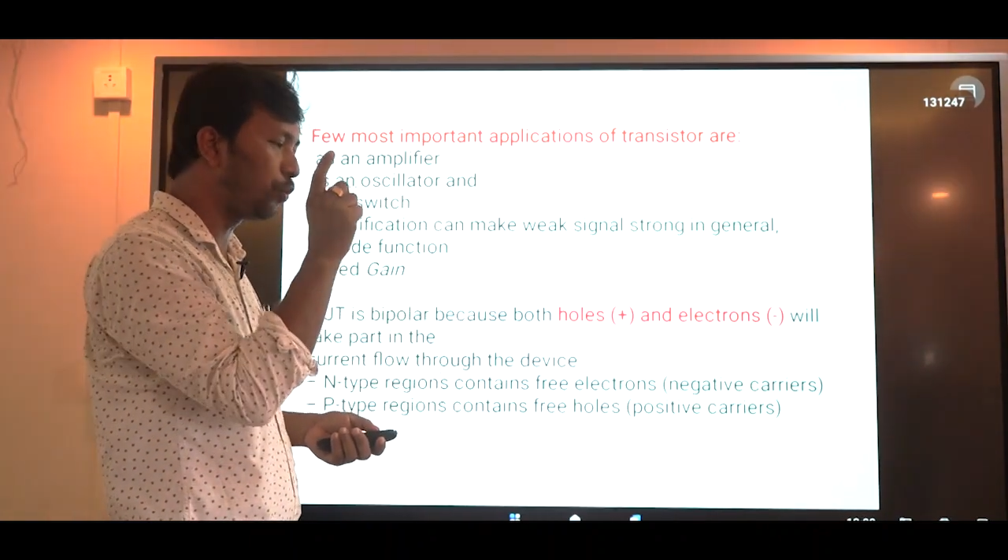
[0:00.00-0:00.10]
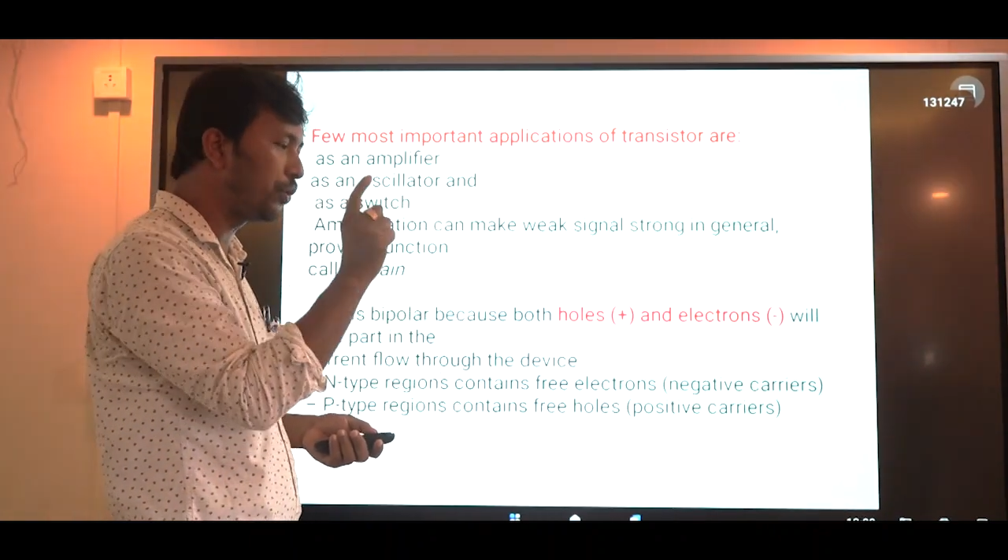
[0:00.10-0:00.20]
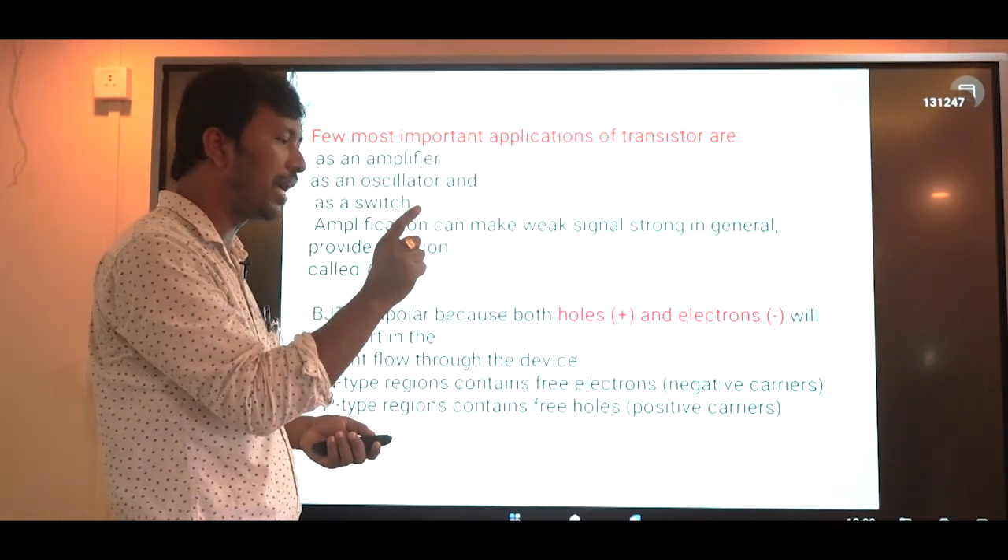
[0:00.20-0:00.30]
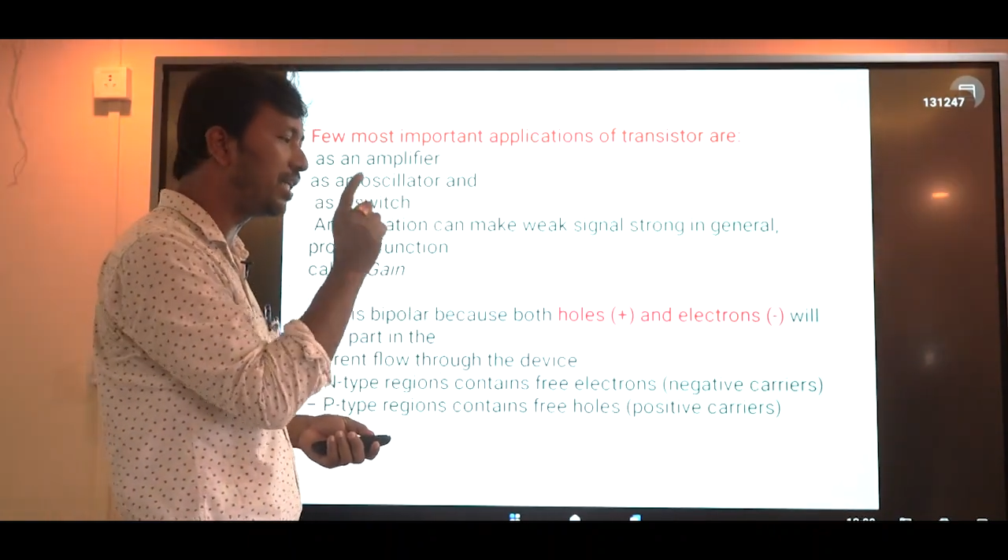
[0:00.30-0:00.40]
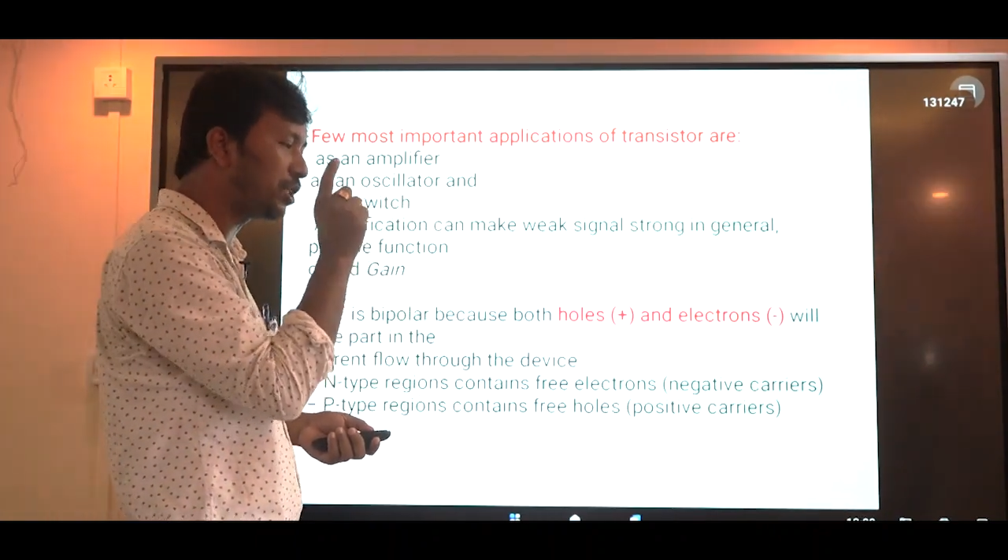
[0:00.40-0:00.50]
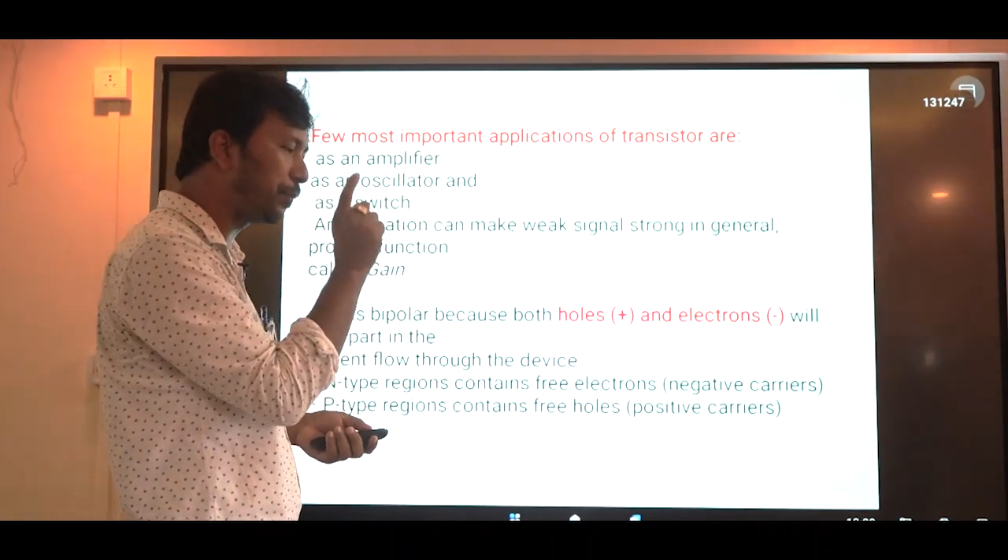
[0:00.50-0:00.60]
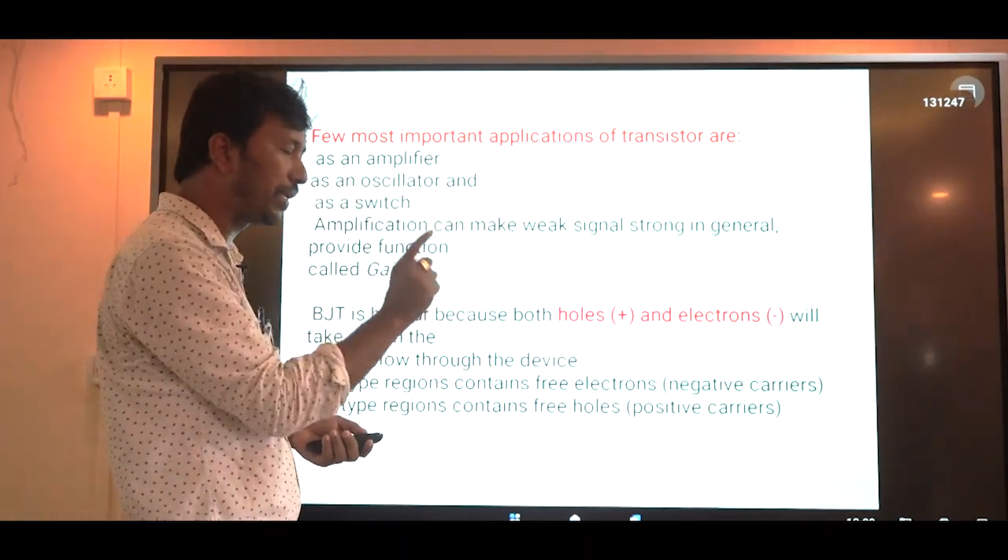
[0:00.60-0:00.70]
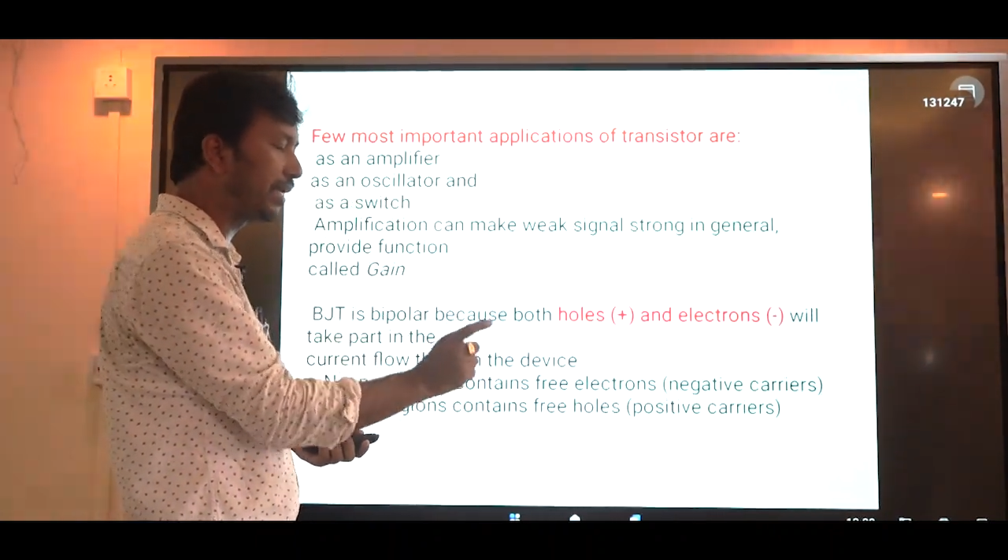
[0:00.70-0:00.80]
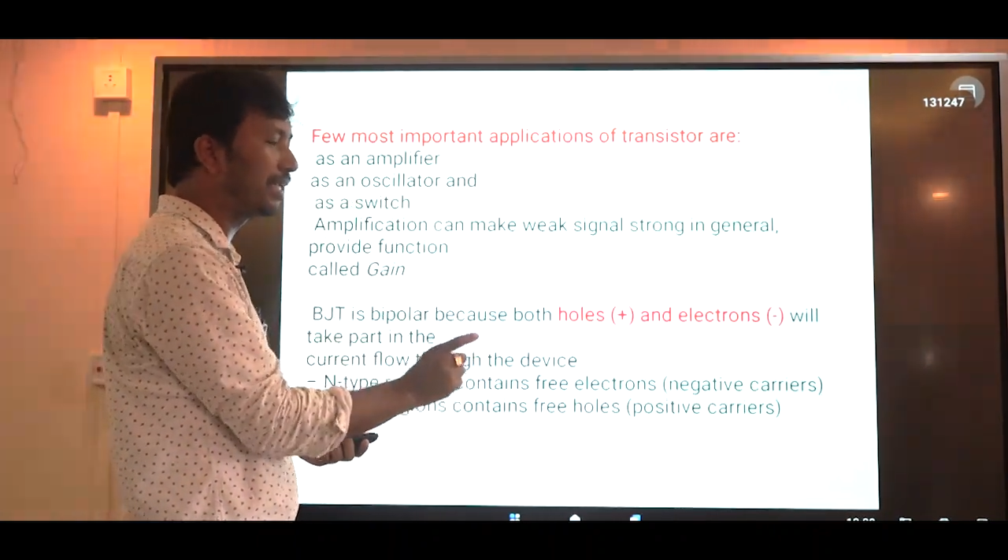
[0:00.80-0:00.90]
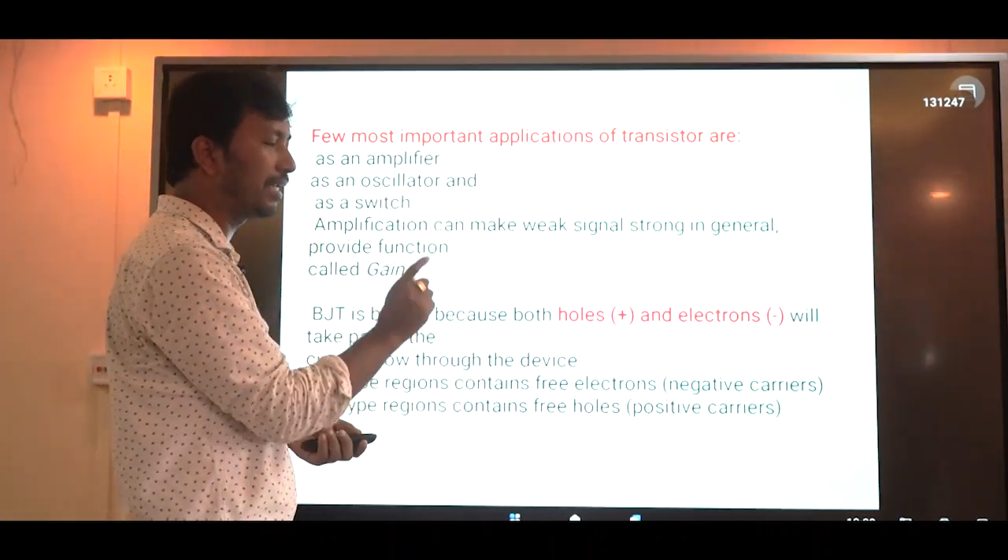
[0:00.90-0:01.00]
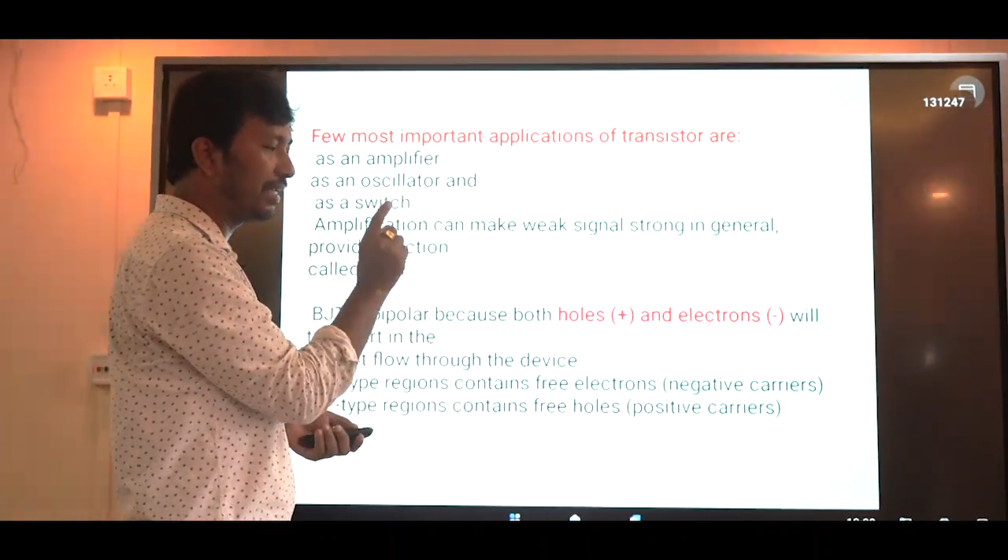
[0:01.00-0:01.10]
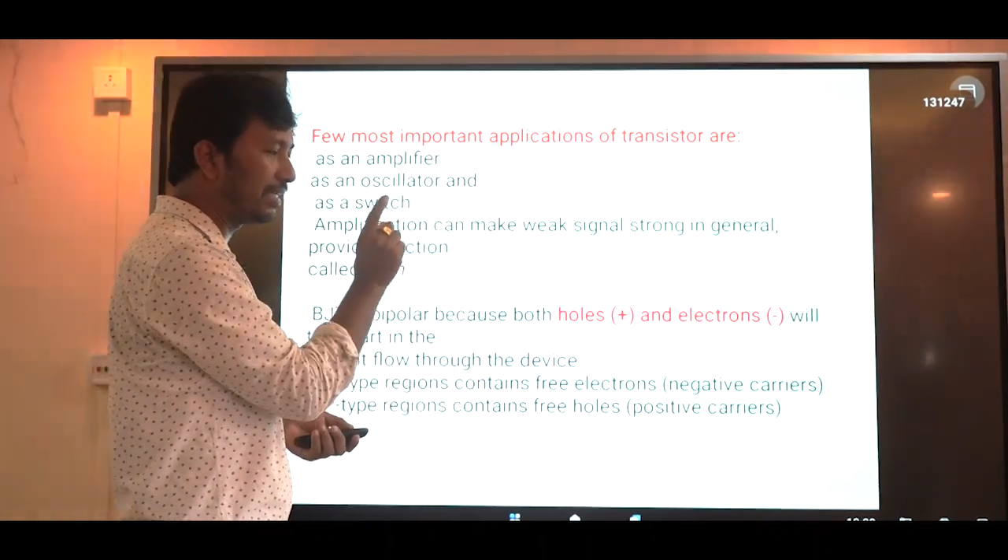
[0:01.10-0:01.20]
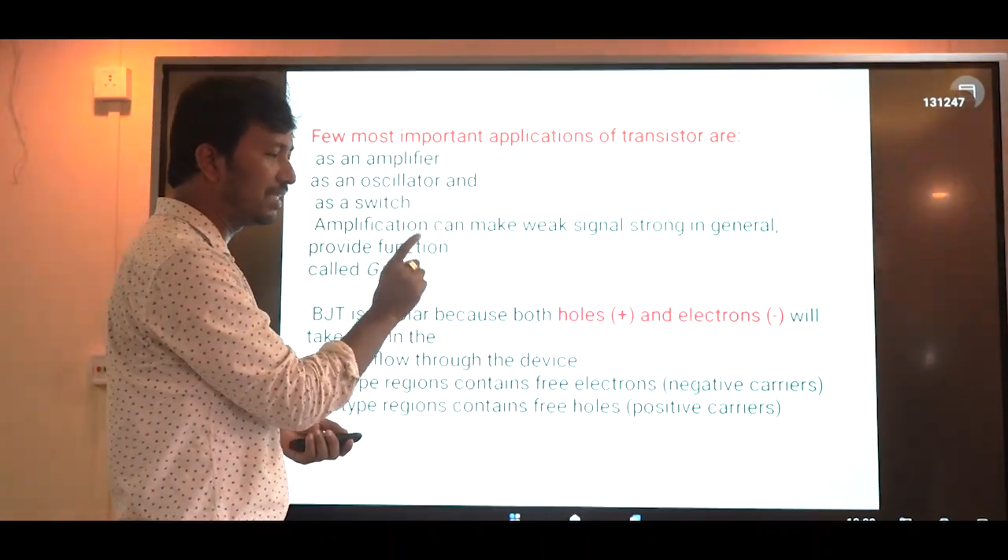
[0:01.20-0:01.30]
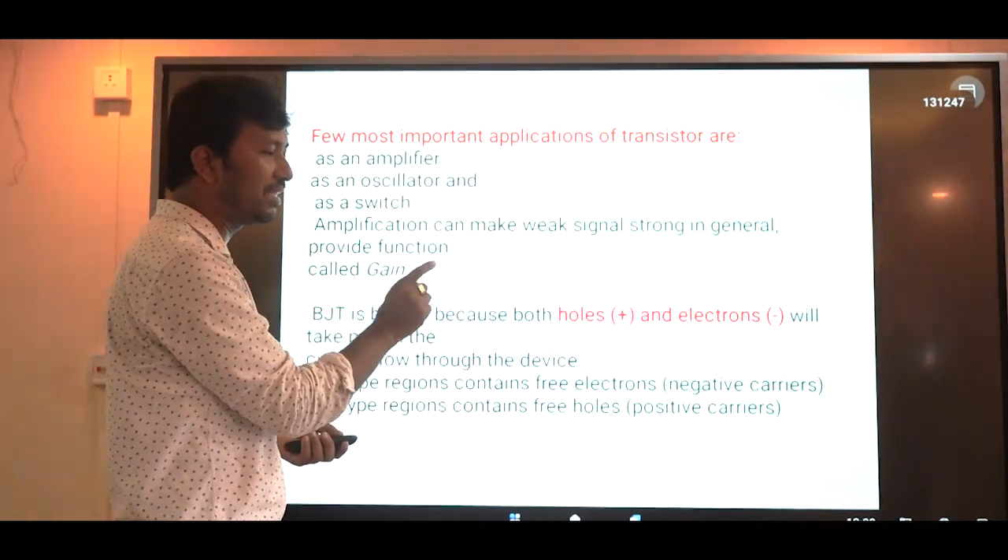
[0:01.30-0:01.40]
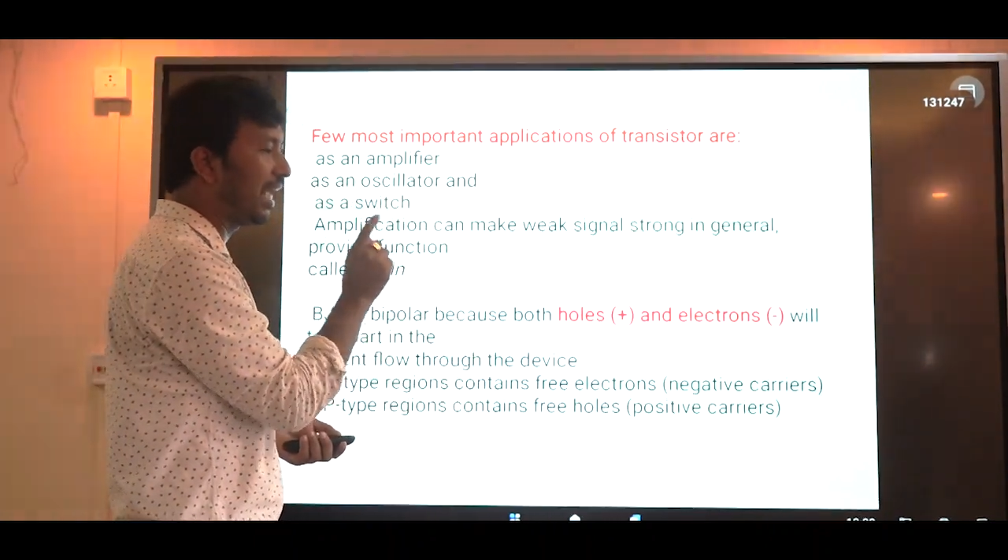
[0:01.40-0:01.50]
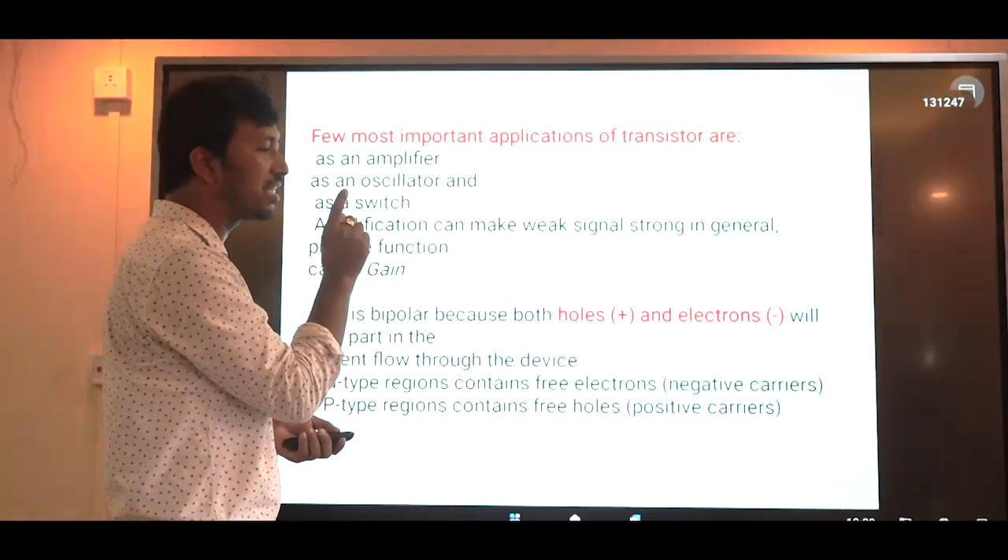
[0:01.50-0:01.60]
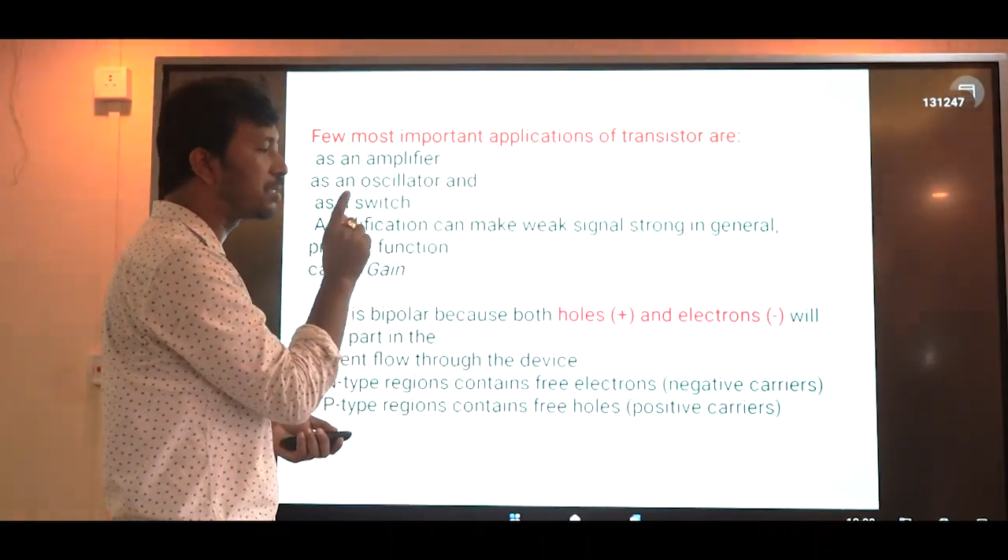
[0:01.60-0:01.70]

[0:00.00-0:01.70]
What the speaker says: we are speaking that it is